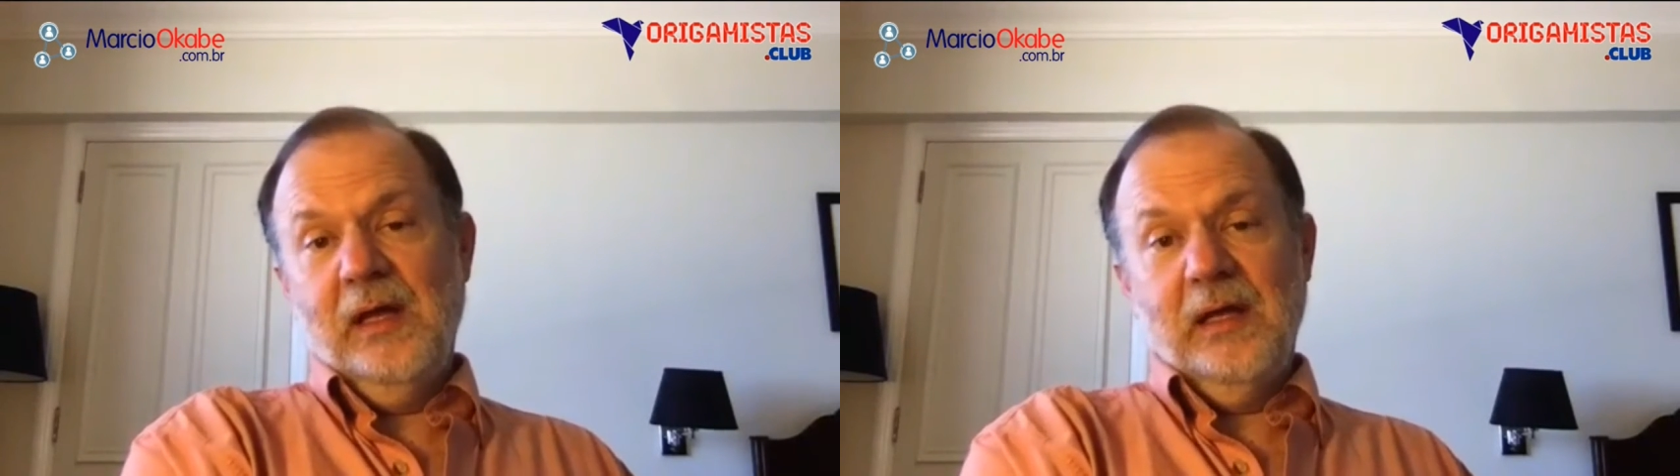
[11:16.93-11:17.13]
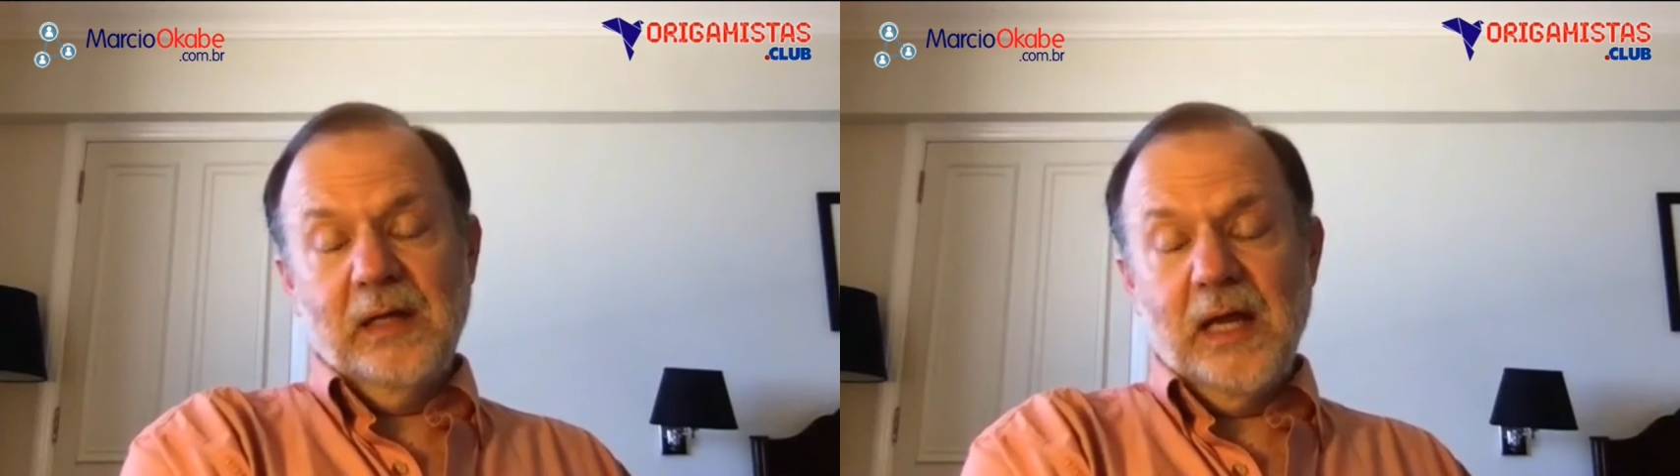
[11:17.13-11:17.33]

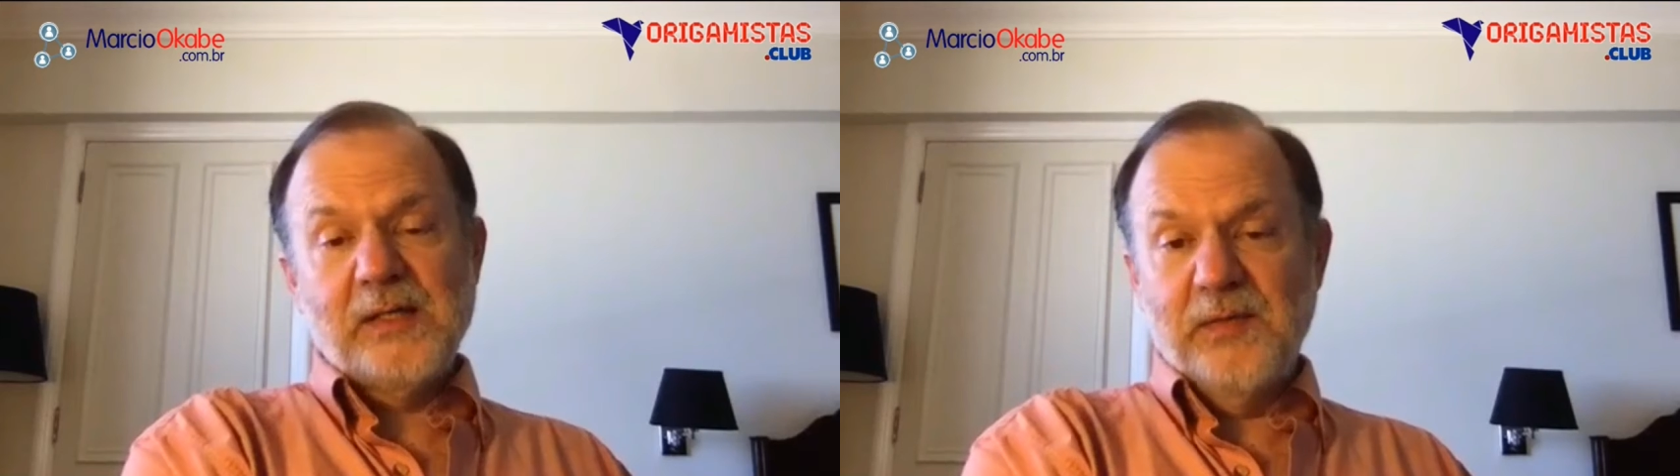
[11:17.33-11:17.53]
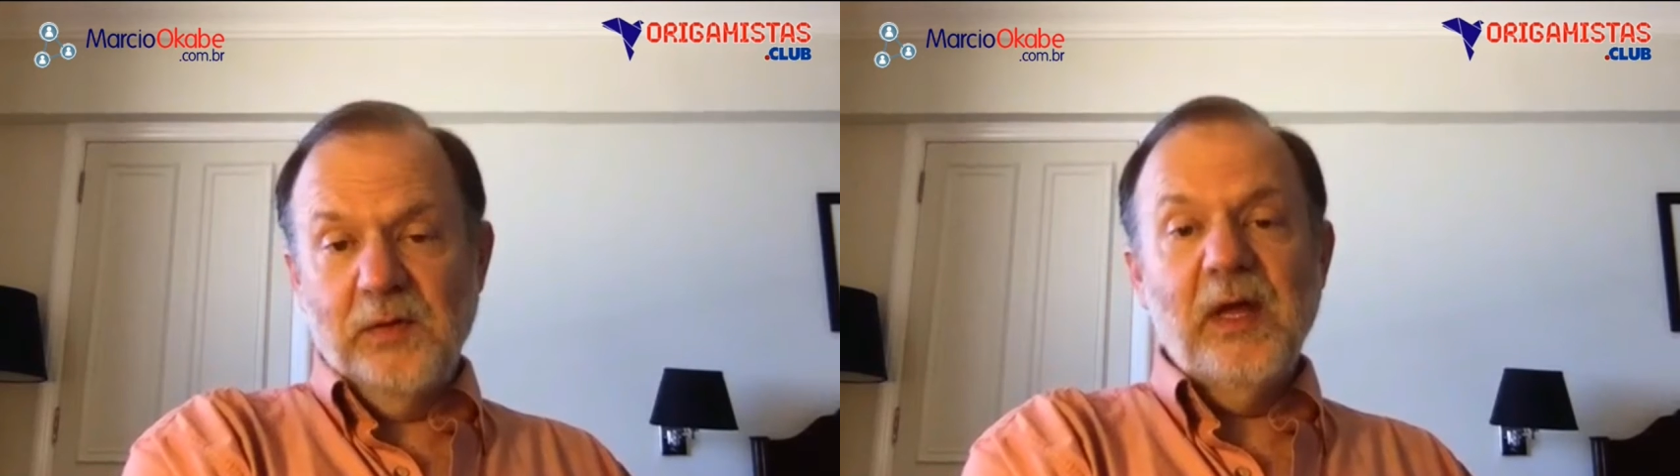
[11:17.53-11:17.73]
In the
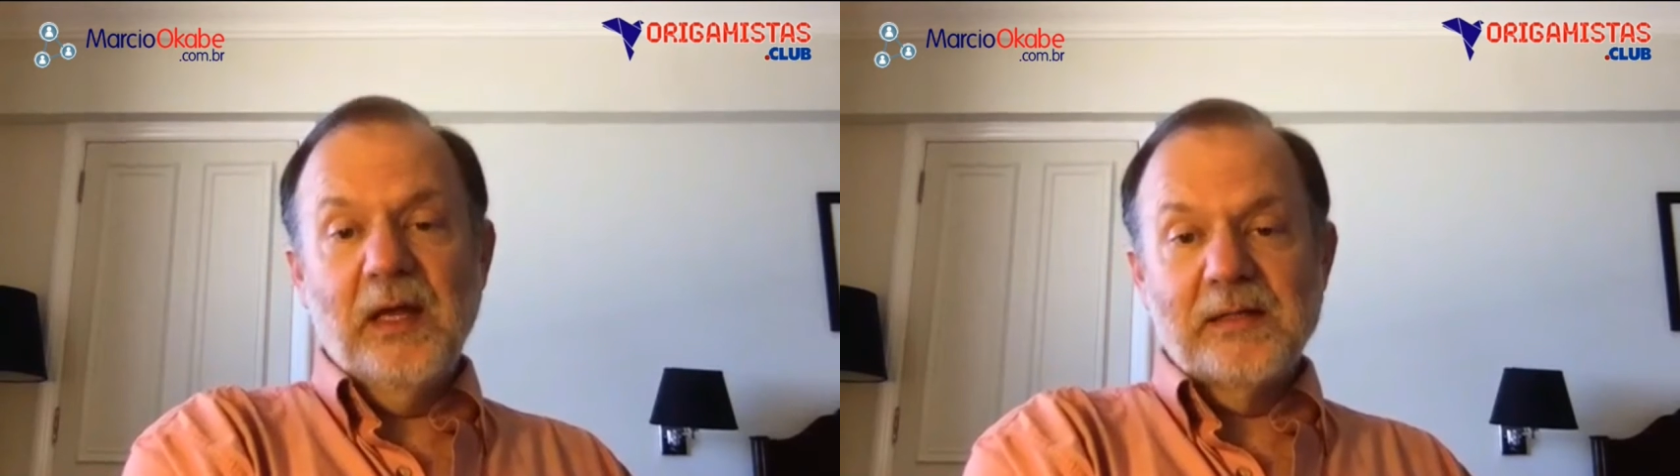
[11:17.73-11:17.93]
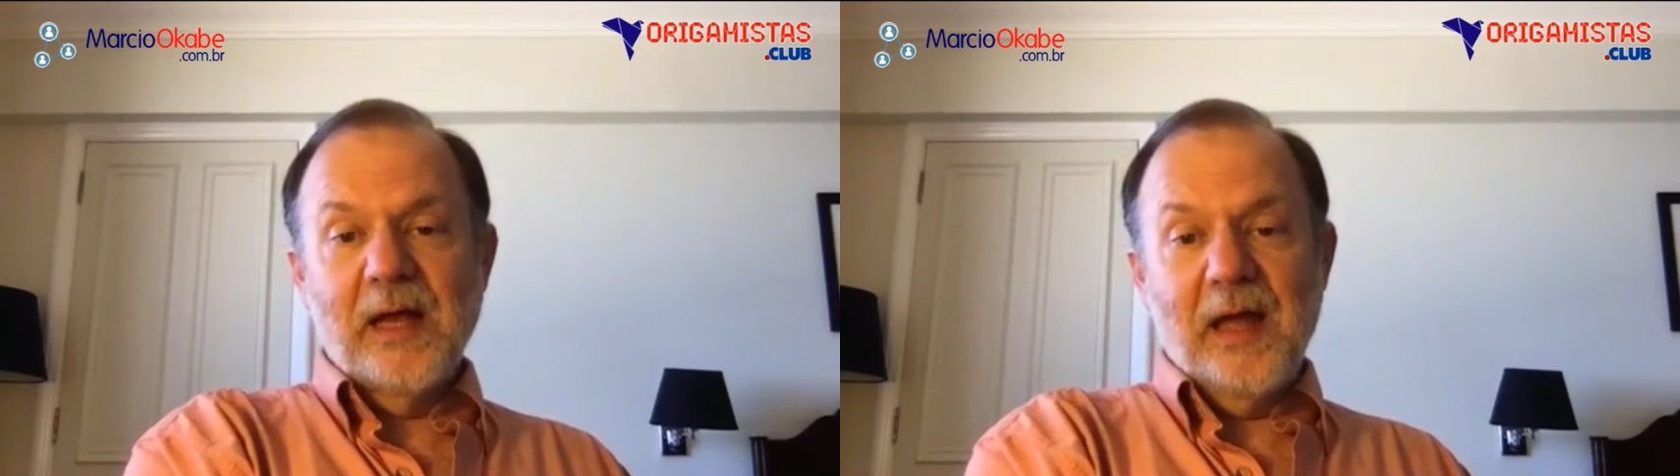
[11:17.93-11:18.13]
last few
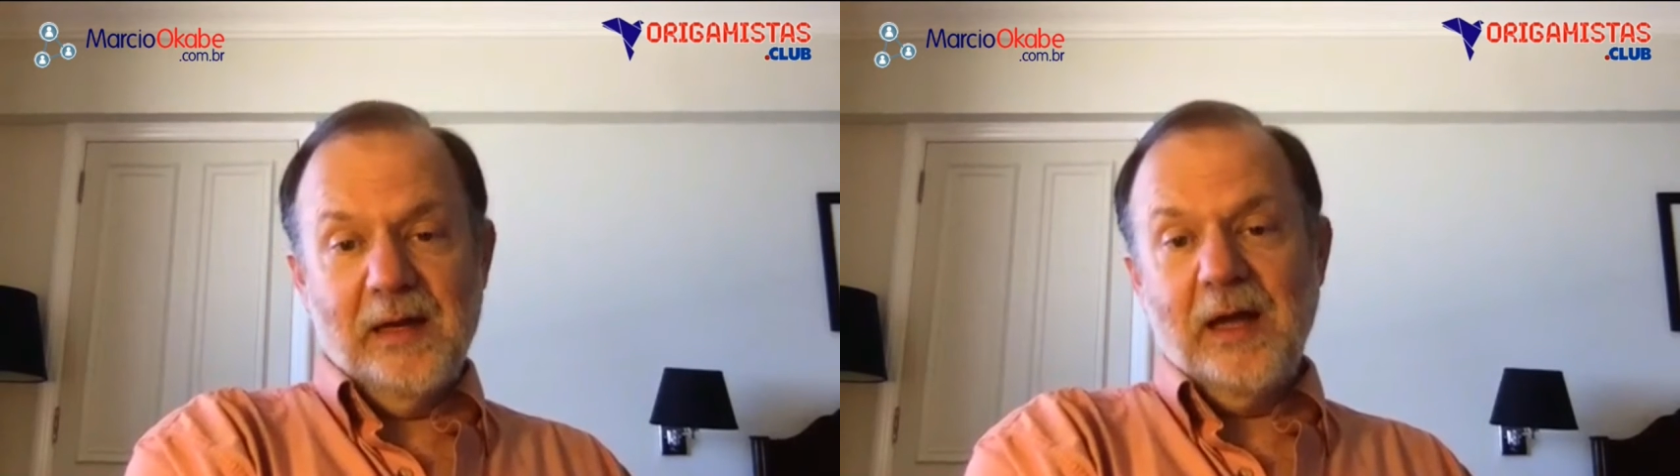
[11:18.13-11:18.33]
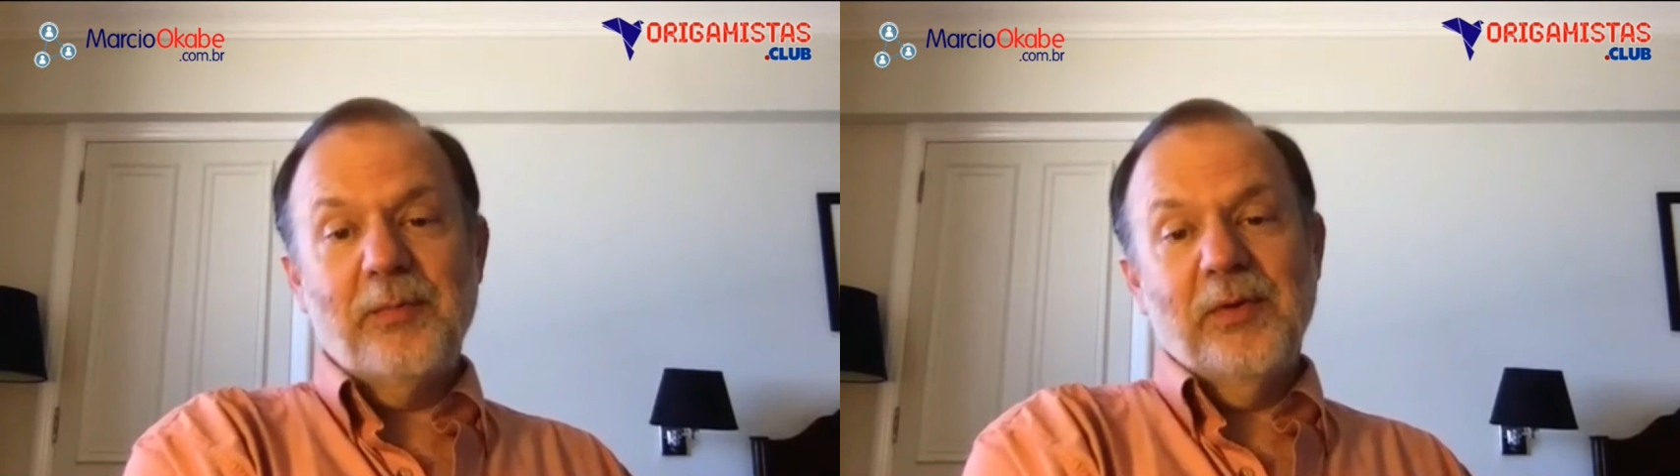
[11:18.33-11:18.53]
days, I had
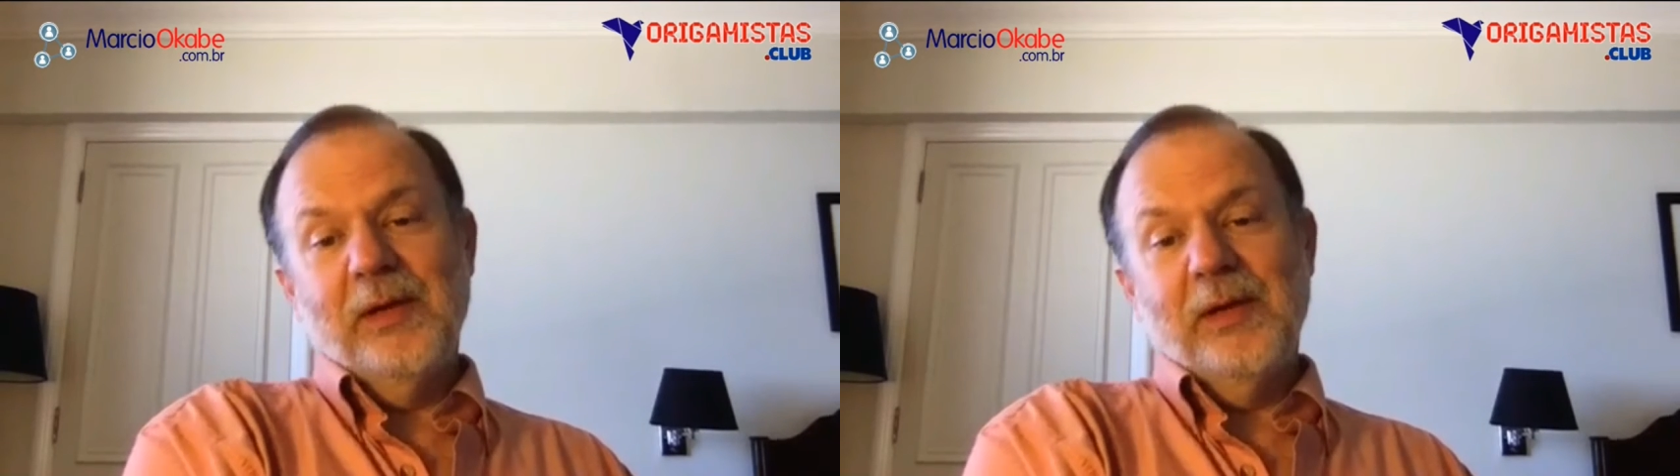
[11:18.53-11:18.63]
a couple